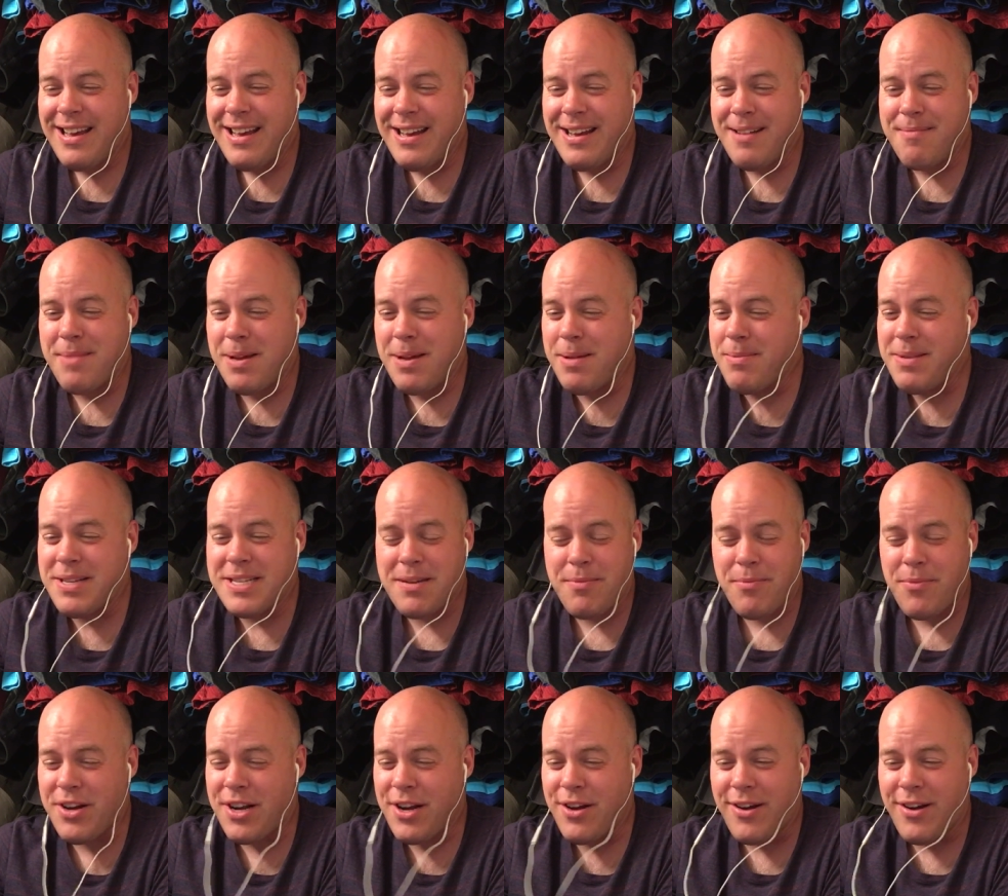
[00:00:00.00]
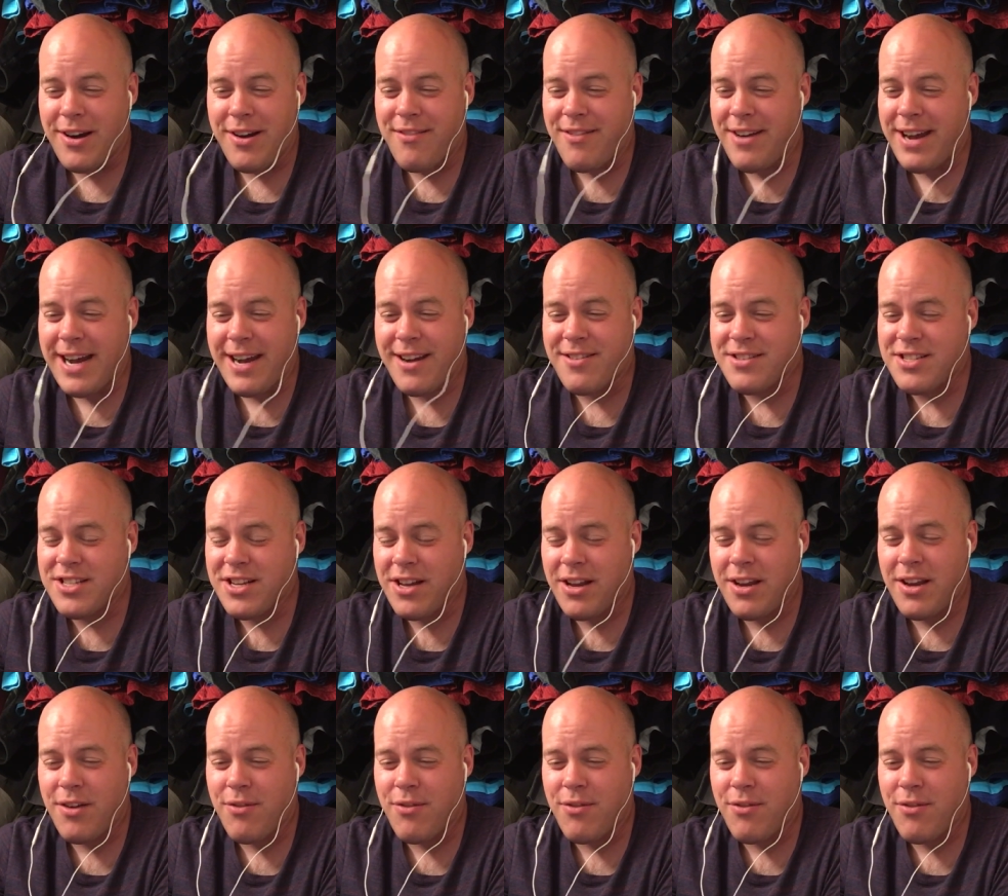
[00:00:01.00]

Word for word: uh, maybe somewhere near Iraq or Saudi